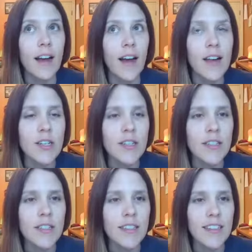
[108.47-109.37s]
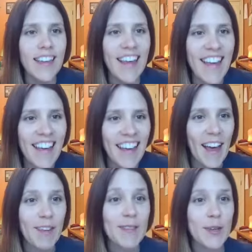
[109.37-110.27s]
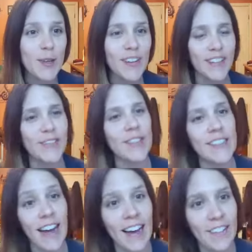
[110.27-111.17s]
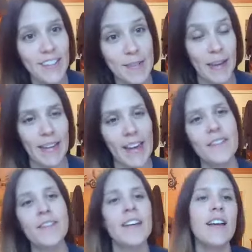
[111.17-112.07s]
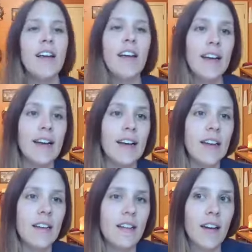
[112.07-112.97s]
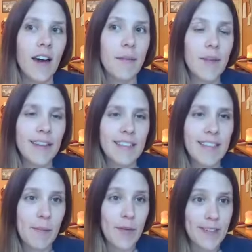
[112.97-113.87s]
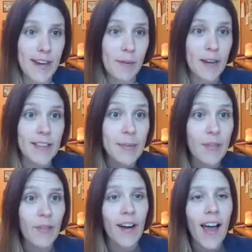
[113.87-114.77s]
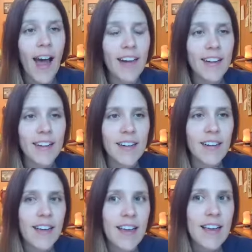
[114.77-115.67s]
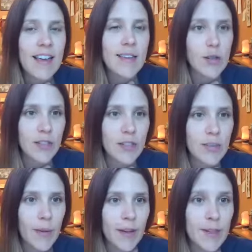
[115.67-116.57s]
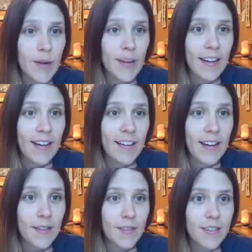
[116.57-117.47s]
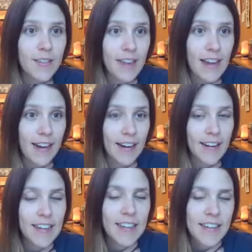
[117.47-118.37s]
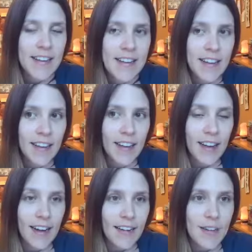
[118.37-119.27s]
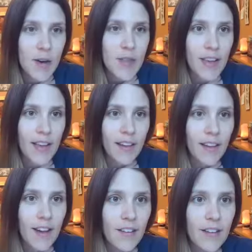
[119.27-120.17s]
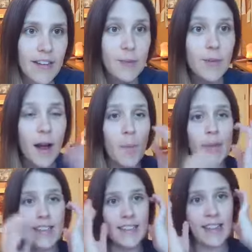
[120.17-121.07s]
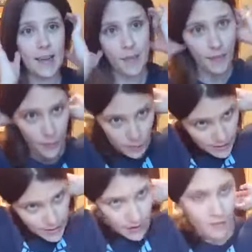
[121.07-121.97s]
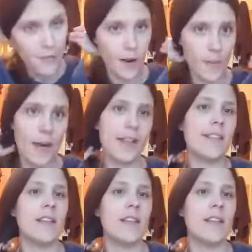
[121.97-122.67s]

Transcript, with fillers: I just, I'm so grateful to have her in my life, and I'm not the same person I was before I had her, so I just want to show a little love there. And I know that a lot of us would not be the same if it was not for our pets.